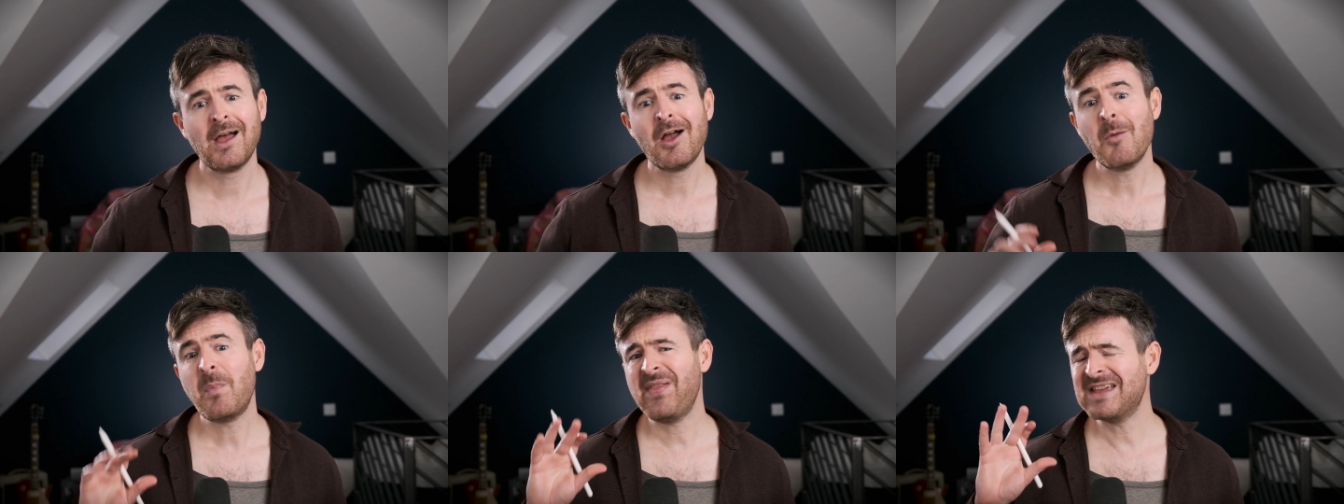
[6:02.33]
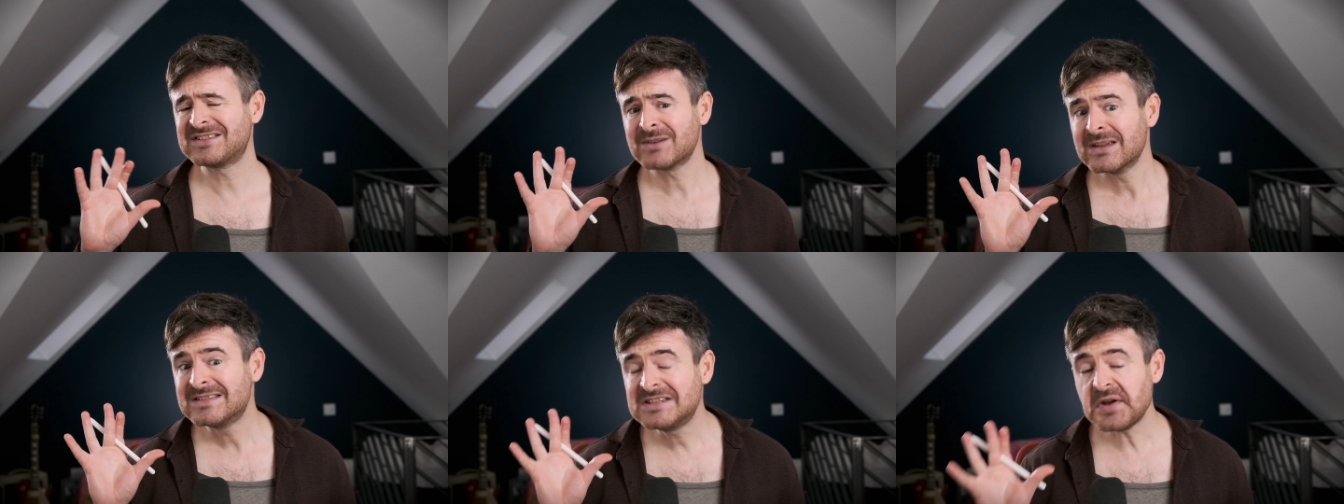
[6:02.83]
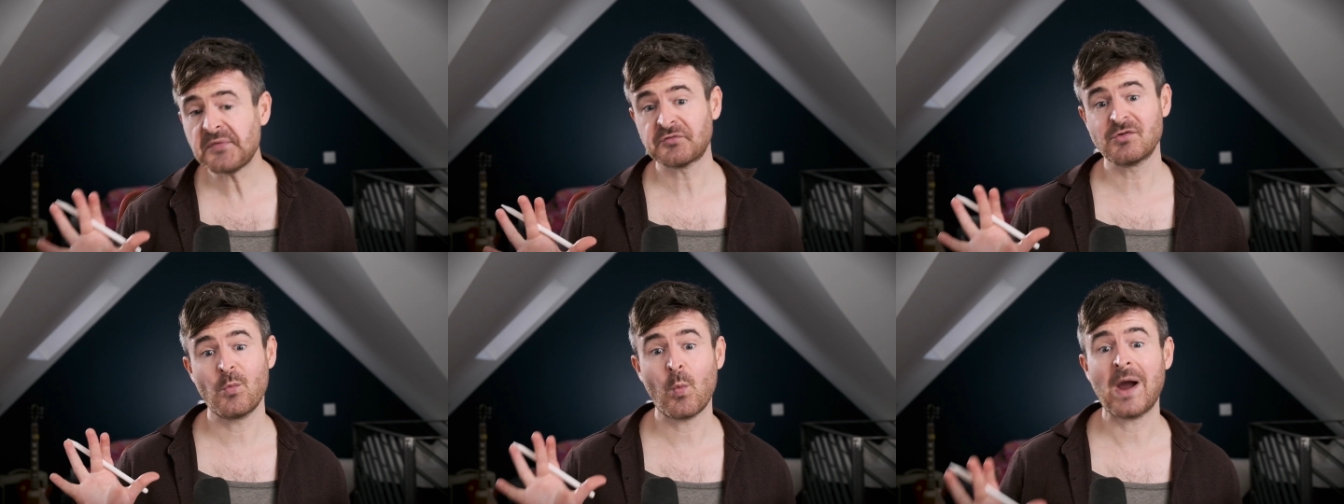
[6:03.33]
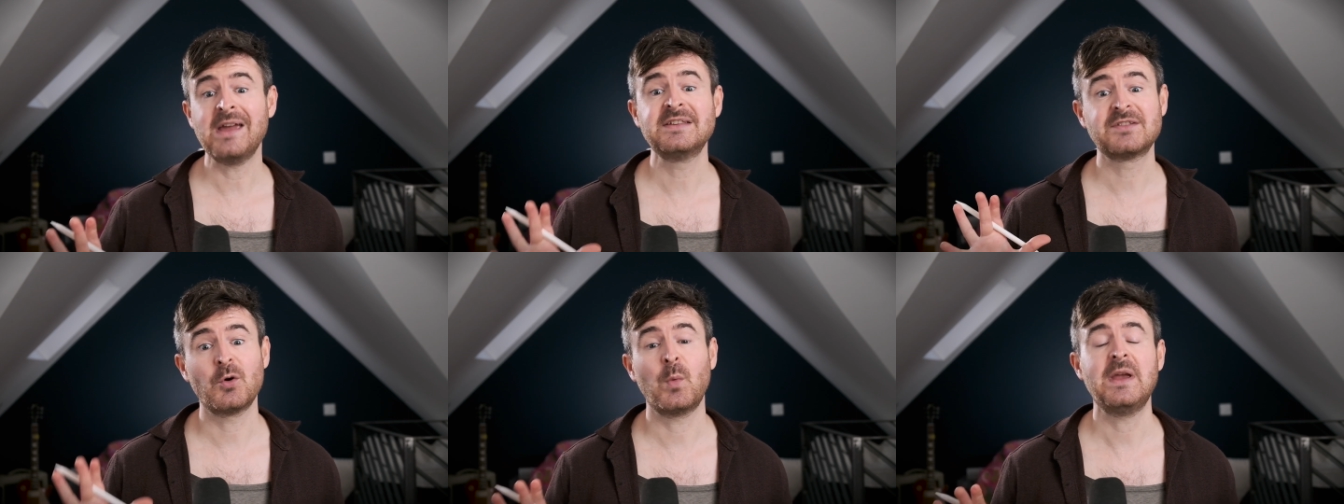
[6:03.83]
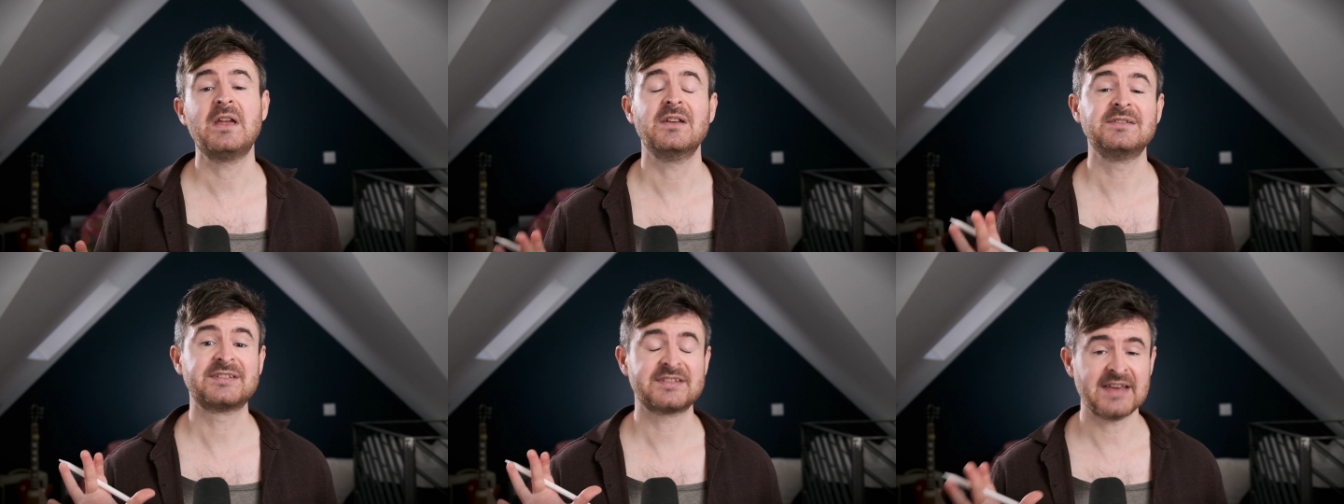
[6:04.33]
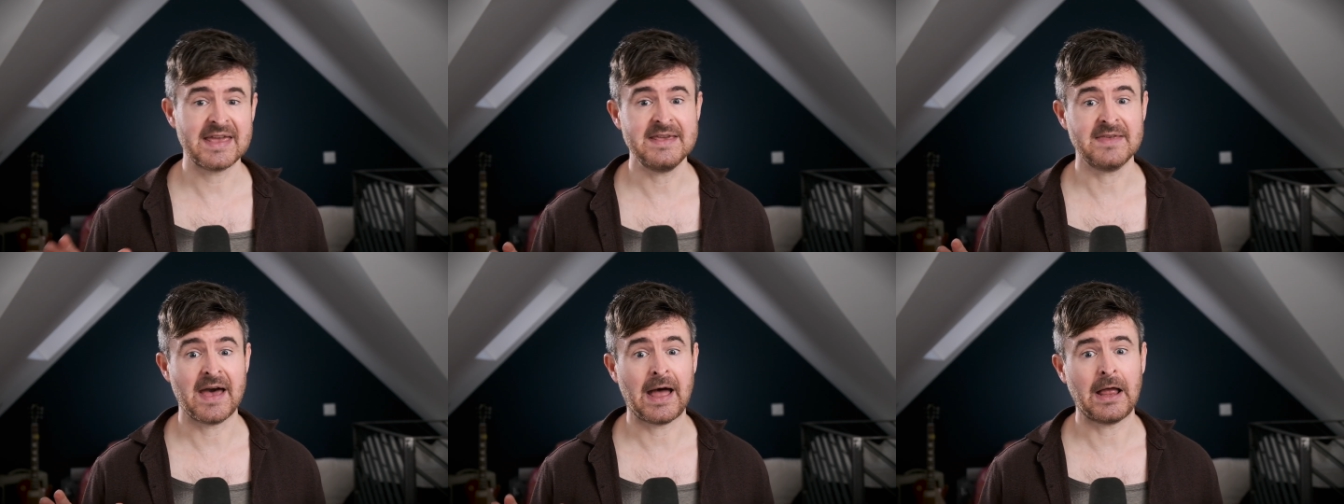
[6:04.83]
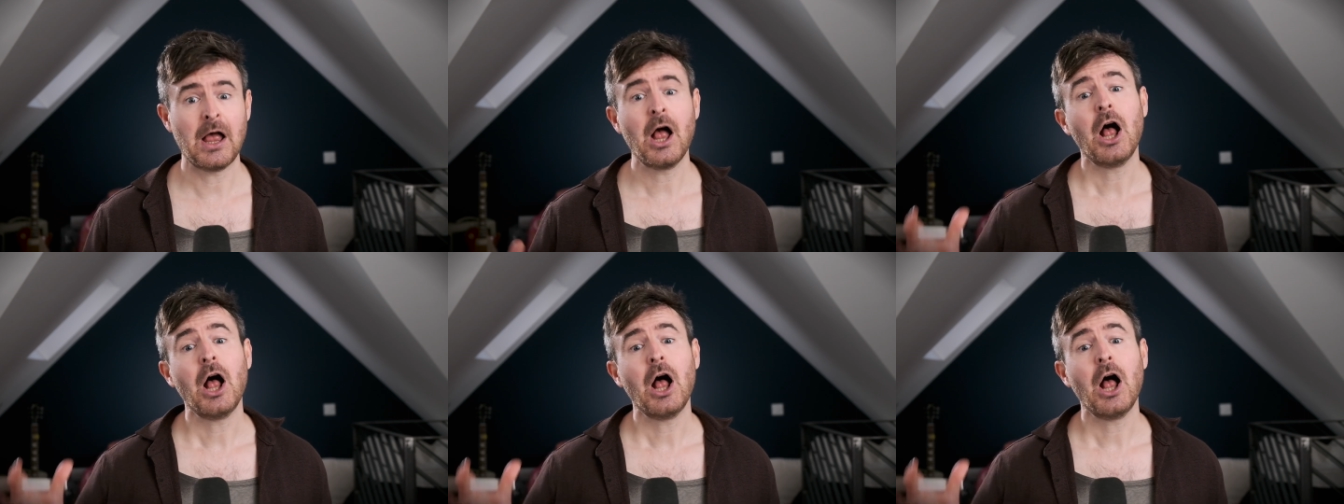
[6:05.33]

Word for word: But there's different ways that we can say that.